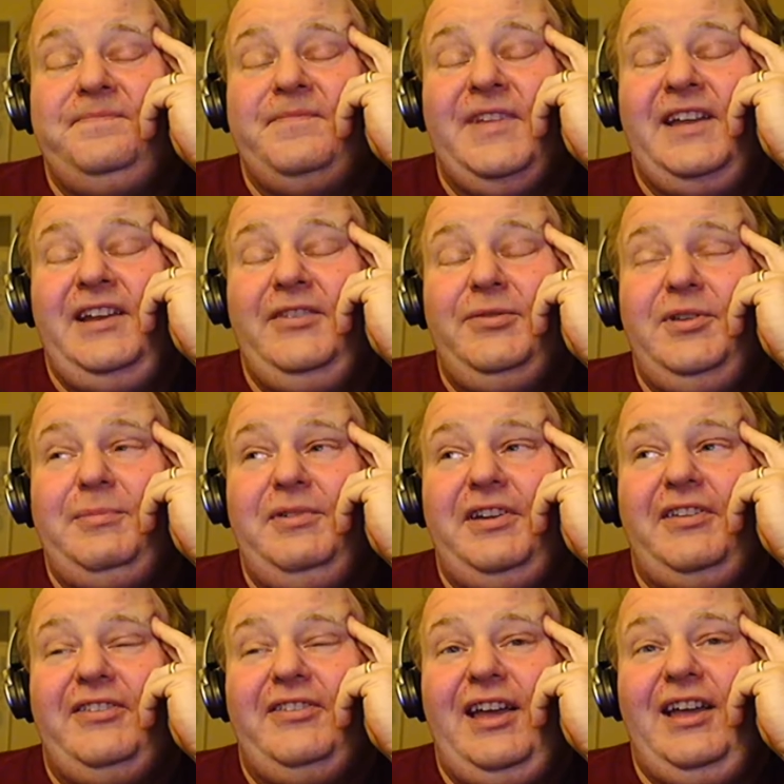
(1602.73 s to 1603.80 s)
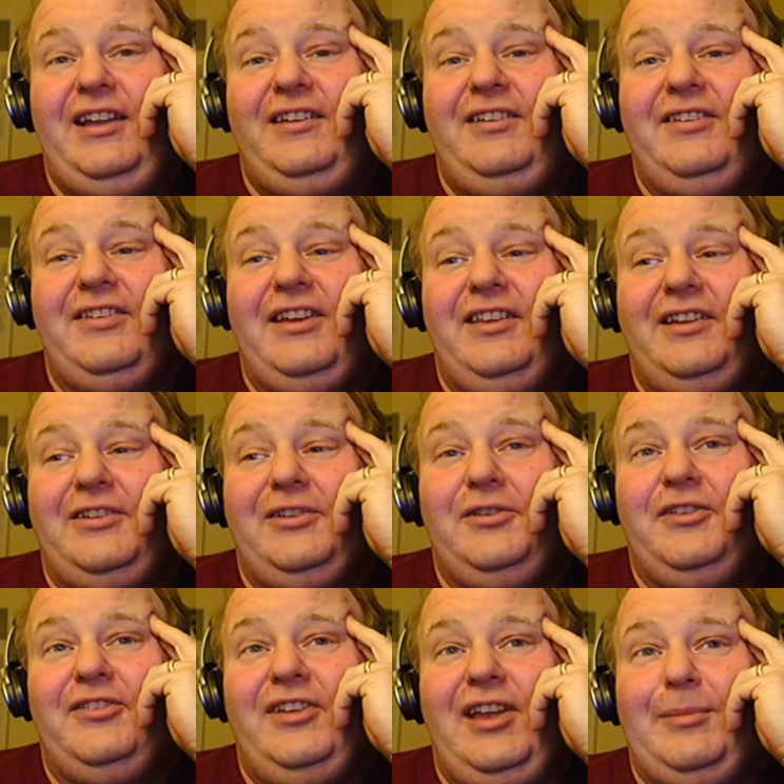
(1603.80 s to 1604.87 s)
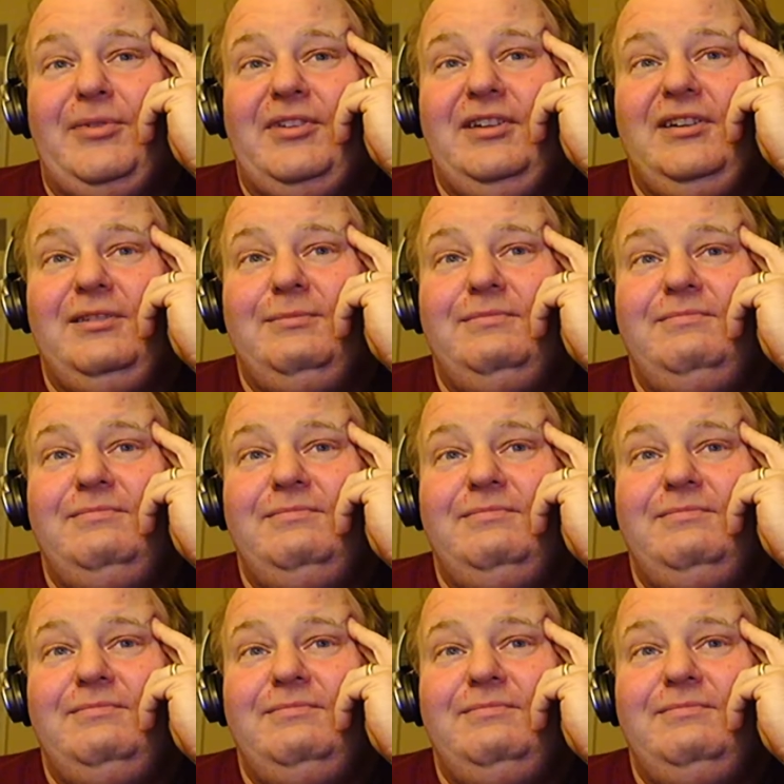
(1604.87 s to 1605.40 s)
And that's really pretty sad because I like to go to Sam's Club.